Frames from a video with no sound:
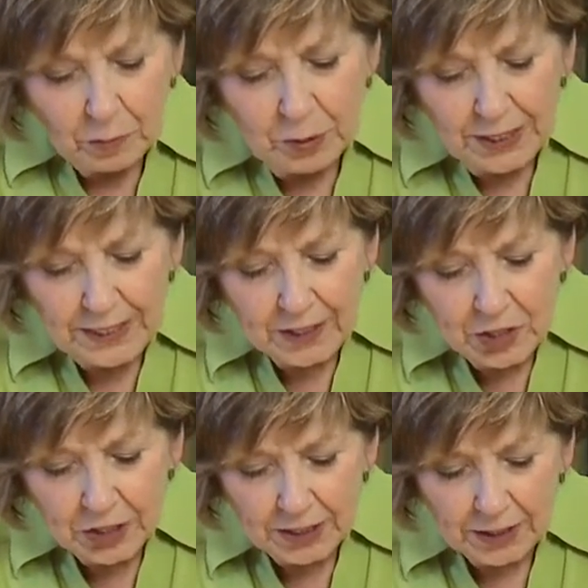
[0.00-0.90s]
Put it
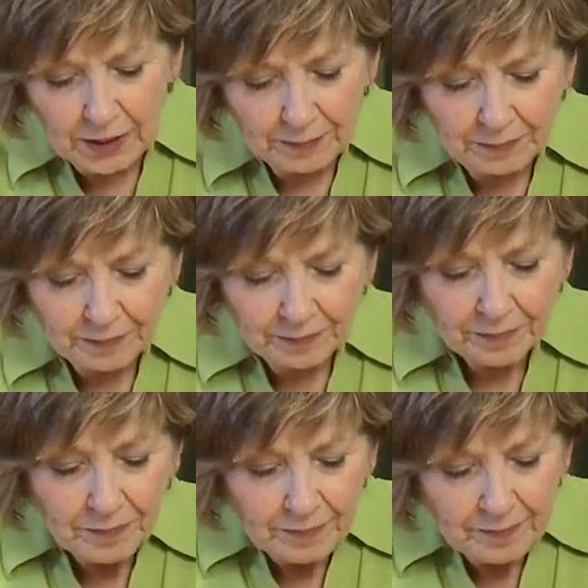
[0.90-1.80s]
into your little
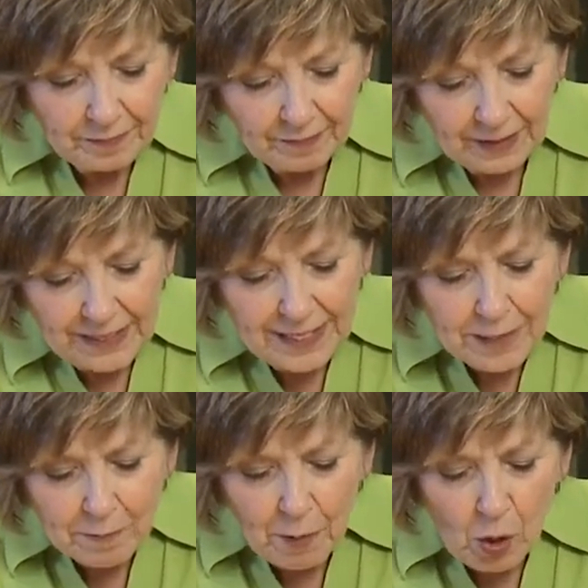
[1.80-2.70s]

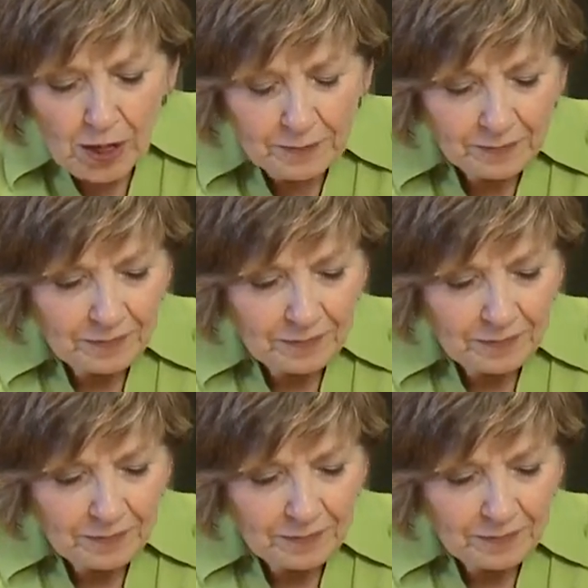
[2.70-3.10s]
dip bowl.